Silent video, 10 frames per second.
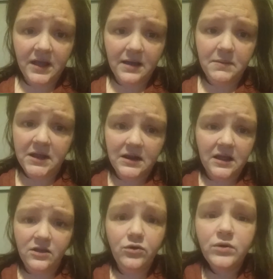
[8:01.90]
I mean,
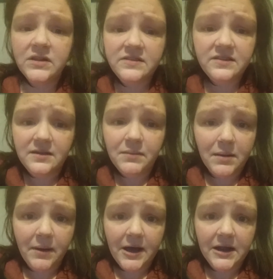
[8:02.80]
you can see
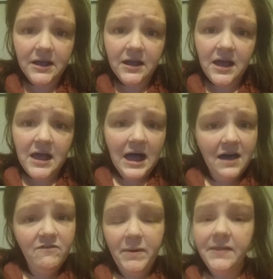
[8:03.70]
my body.
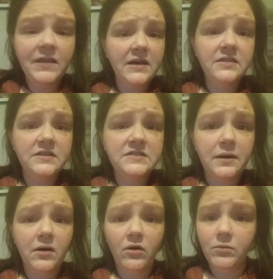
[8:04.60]
I've been like this
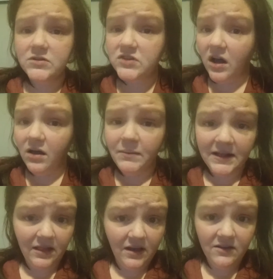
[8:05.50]
almost all
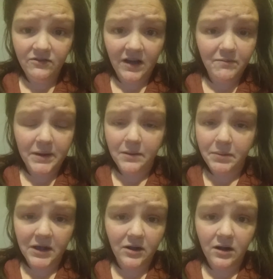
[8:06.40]
my life. I've been a
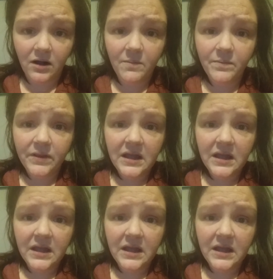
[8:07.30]
big girl.